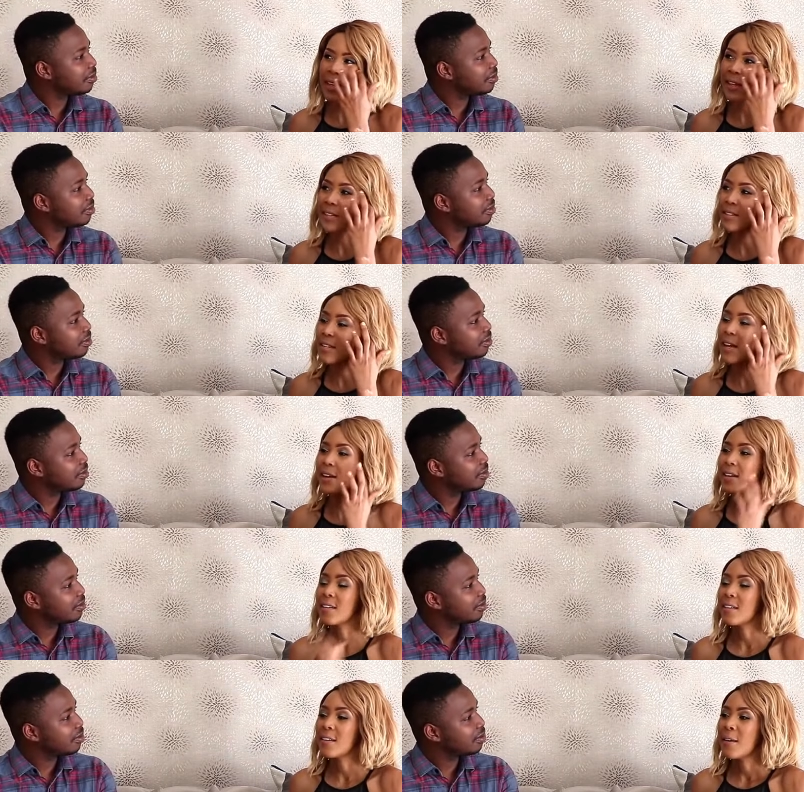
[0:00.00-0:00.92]
Speaker 1: get
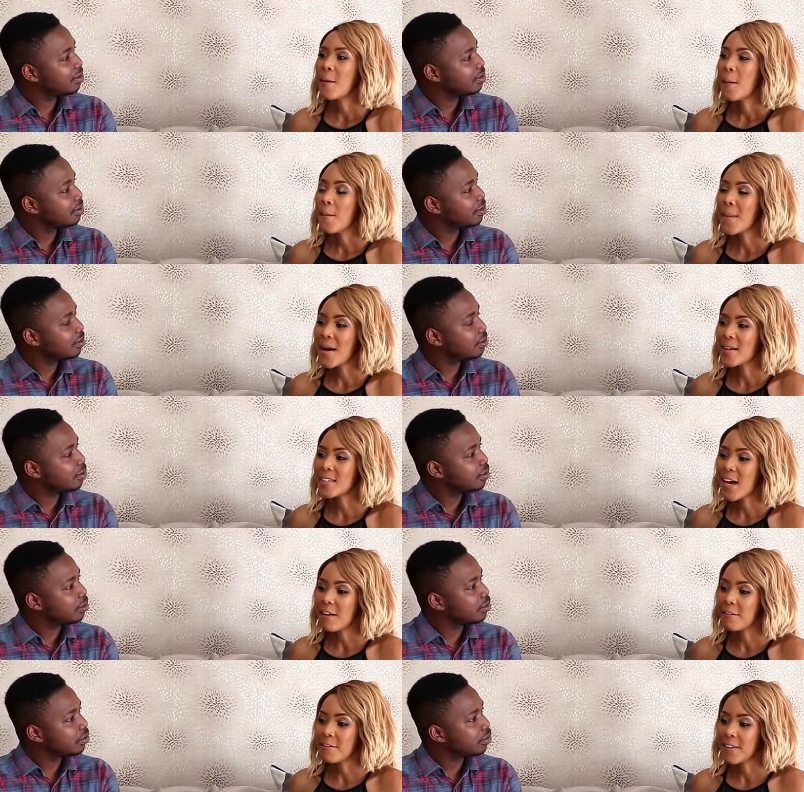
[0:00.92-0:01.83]
sad, but
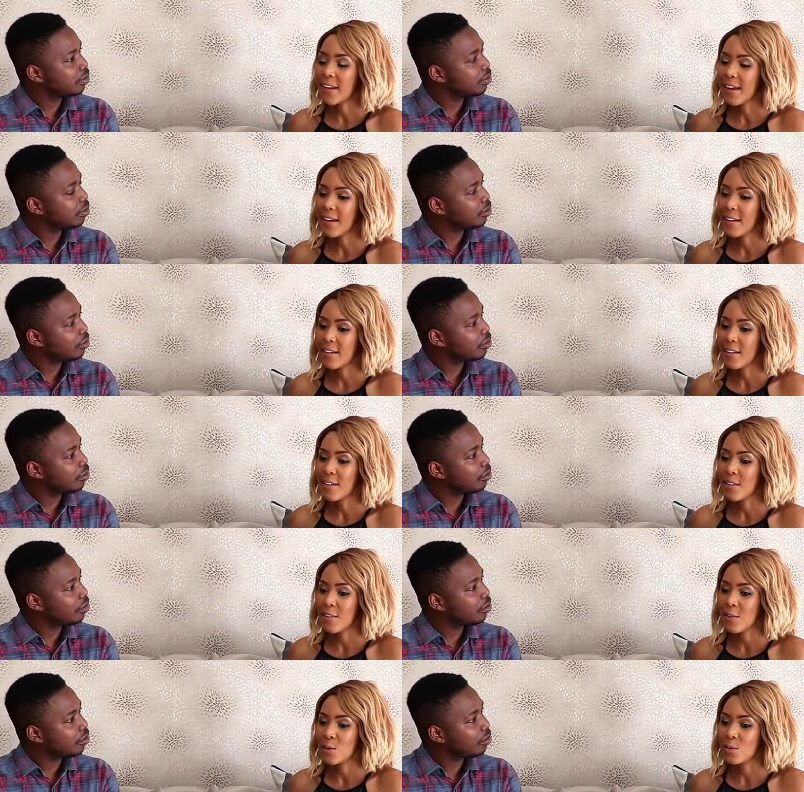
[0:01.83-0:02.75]
I feel like
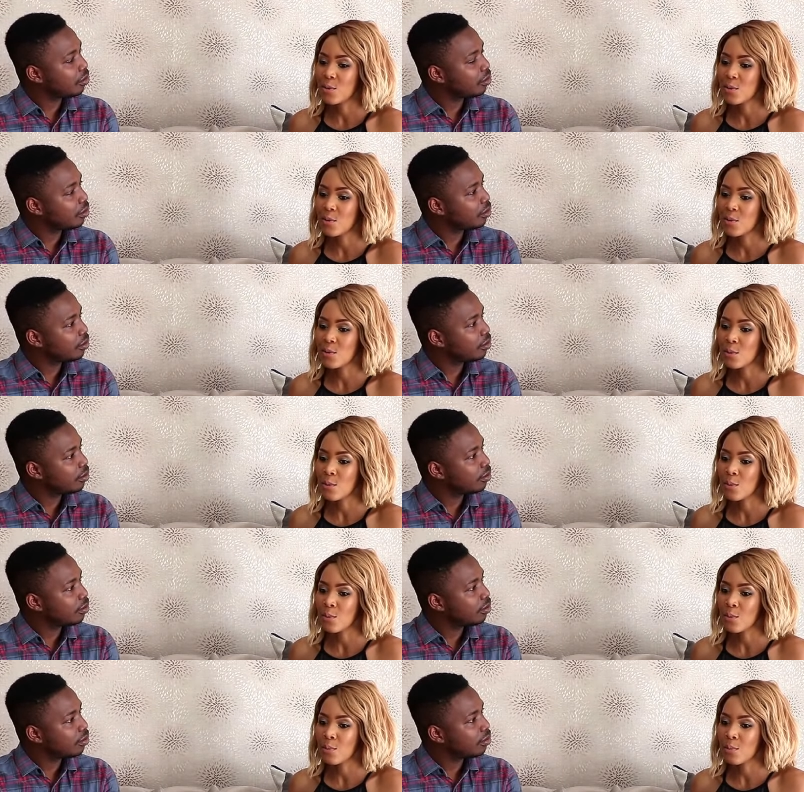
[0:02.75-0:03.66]
those
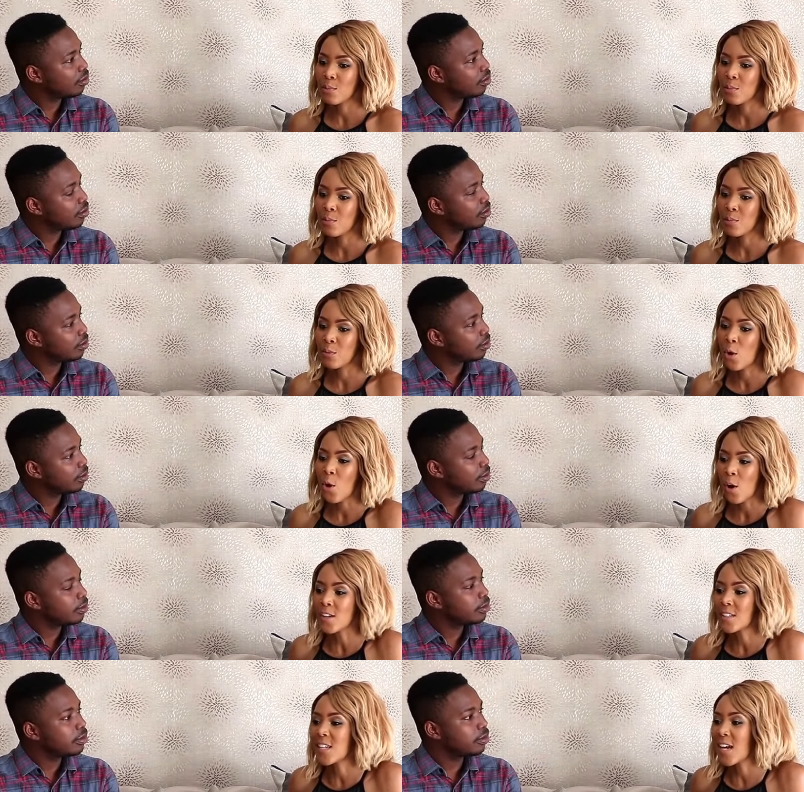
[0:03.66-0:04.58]

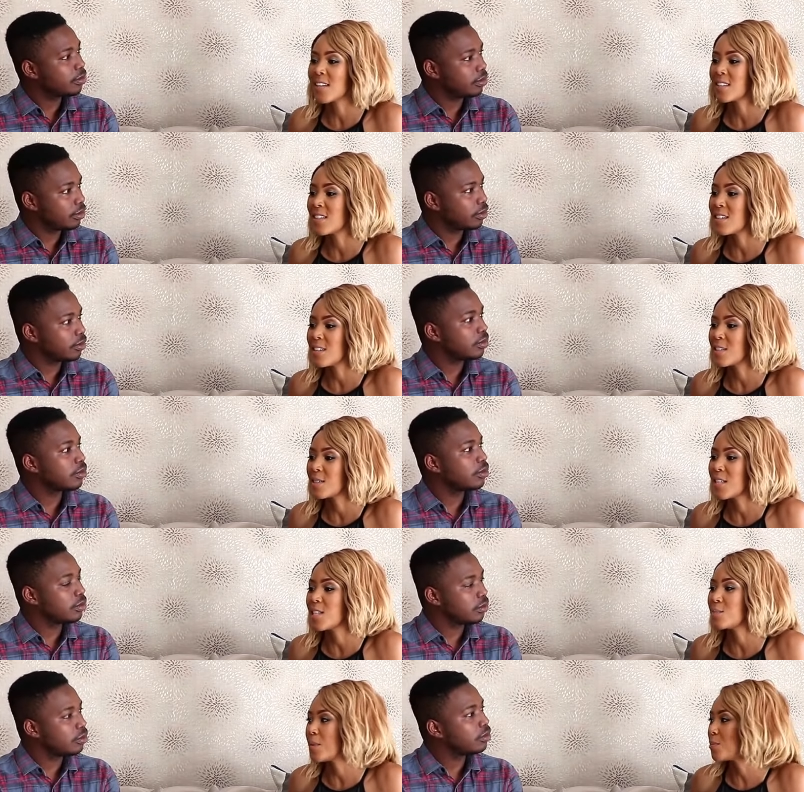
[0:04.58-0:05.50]
God takes these
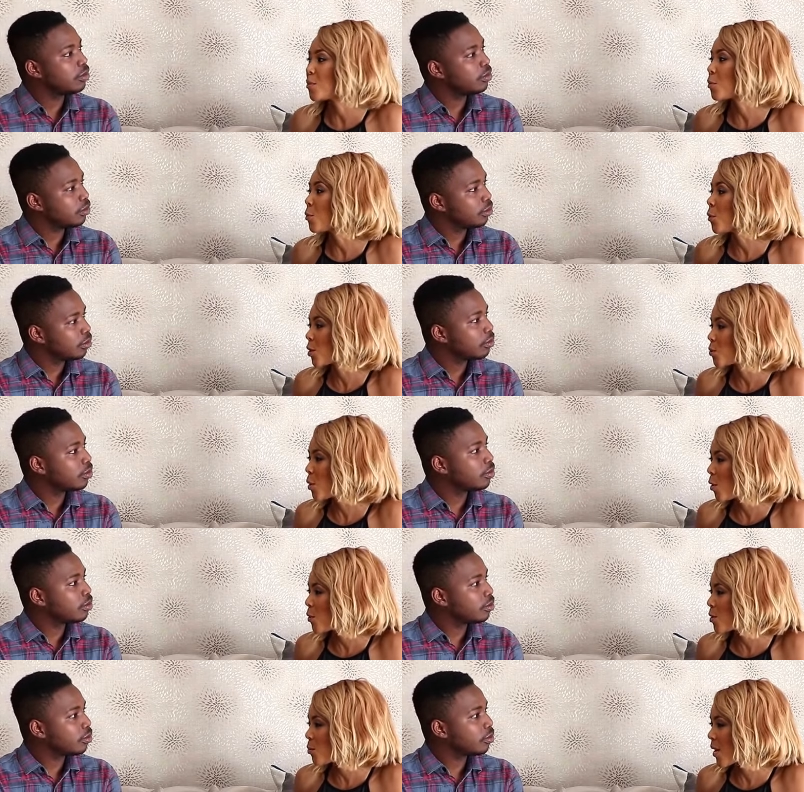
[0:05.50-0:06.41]
these people because we
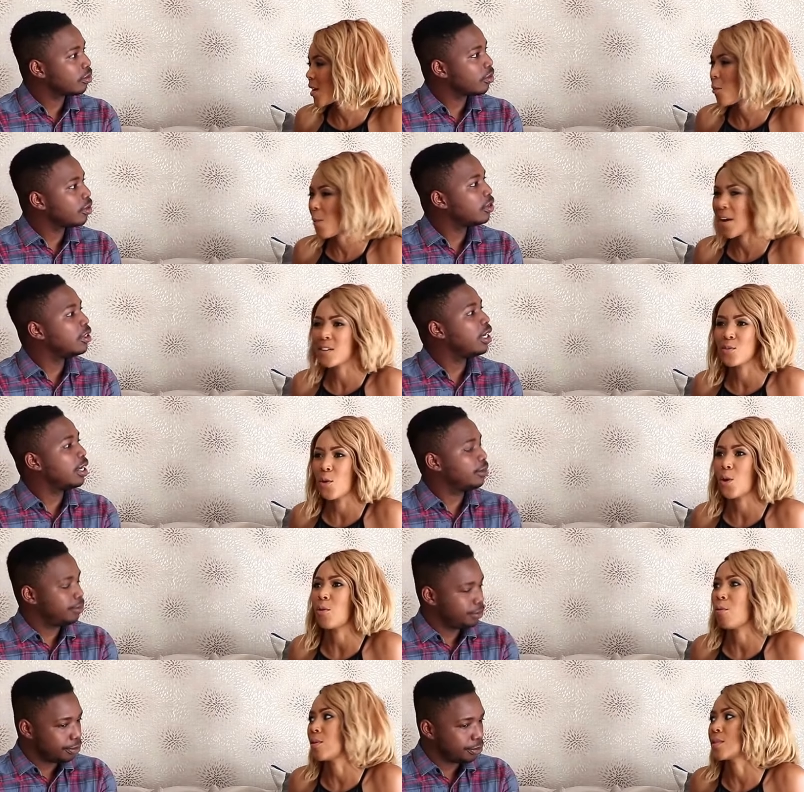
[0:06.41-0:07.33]
always wonder why does yeah. God
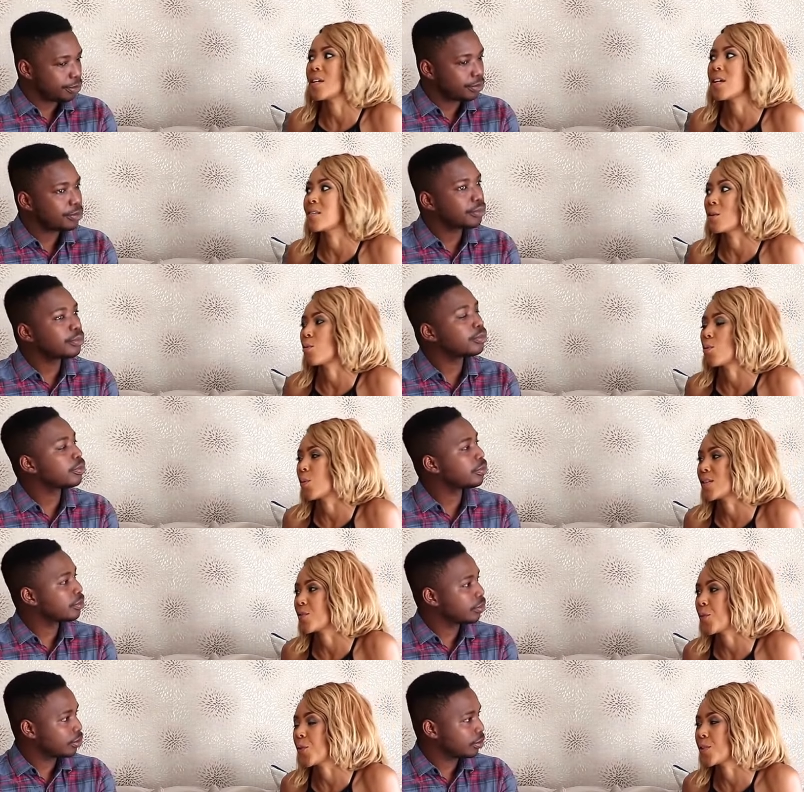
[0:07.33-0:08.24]
always take the good ones
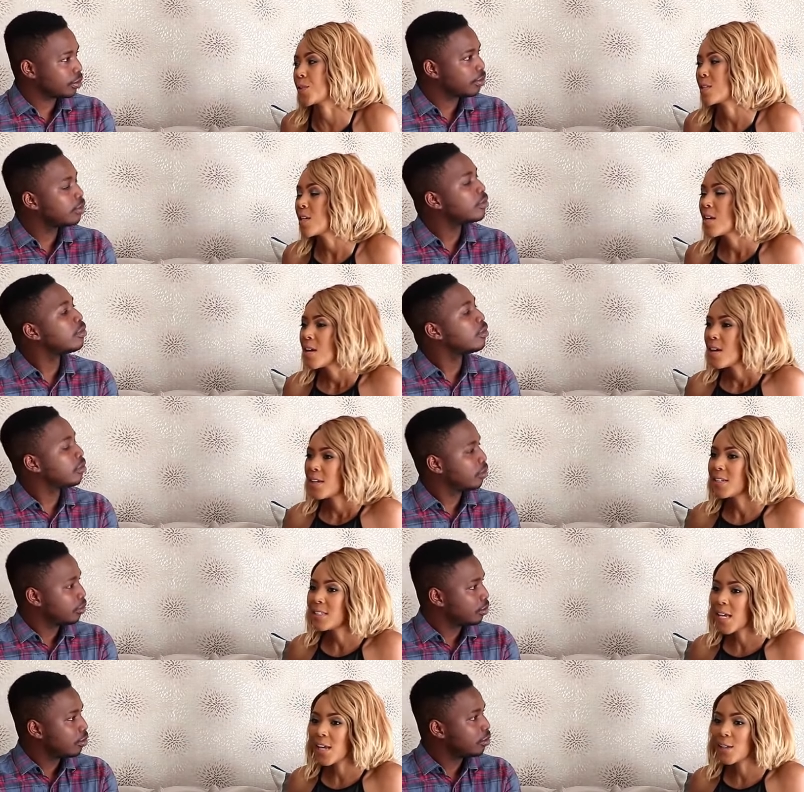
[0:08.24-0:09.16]
first? He
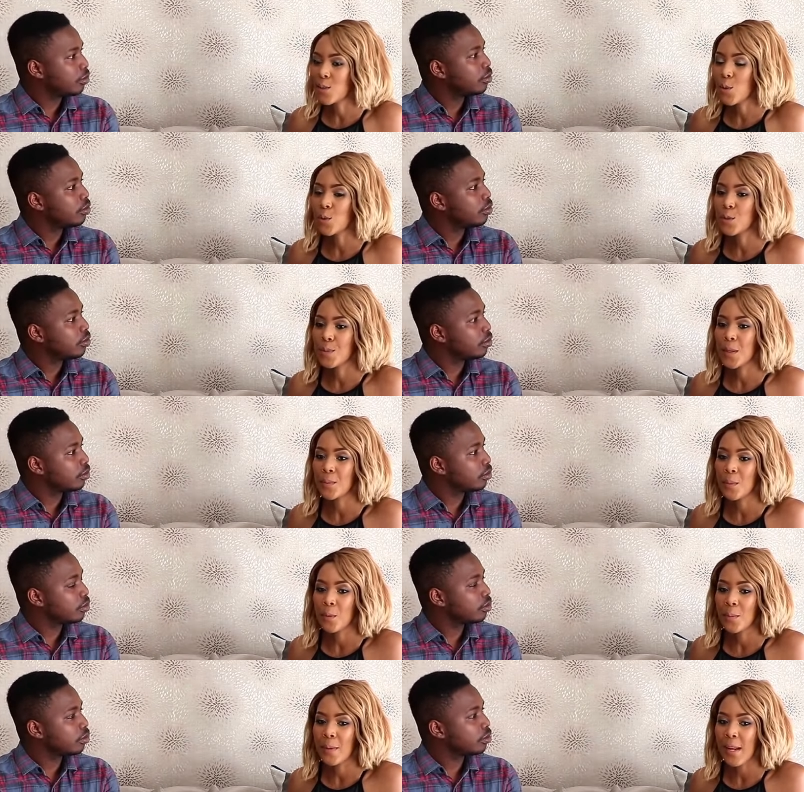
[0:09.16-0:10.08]
takes those
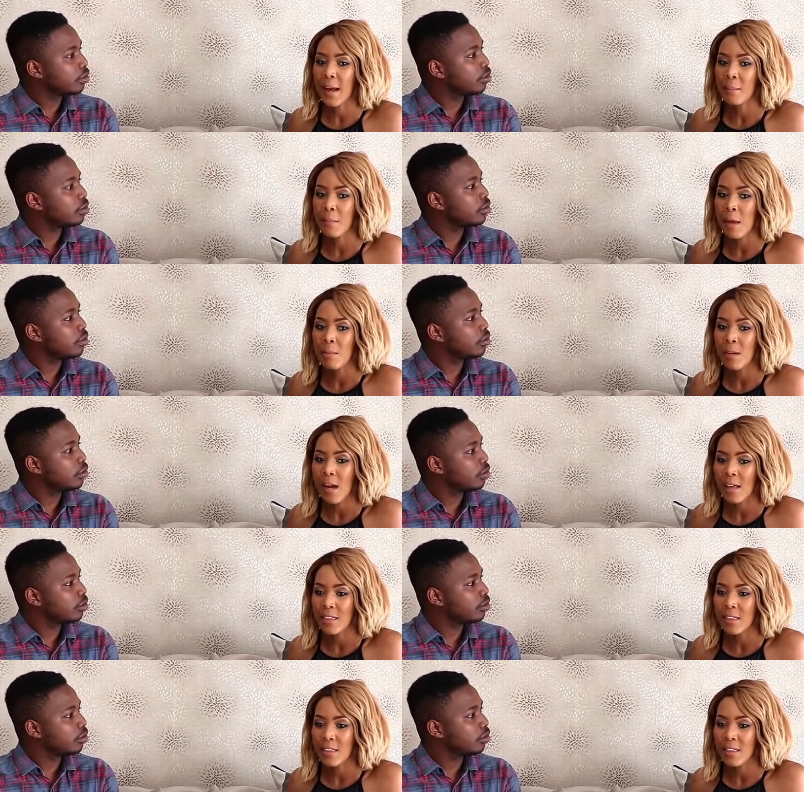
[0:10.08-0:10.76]
people, but I, uh, maybe I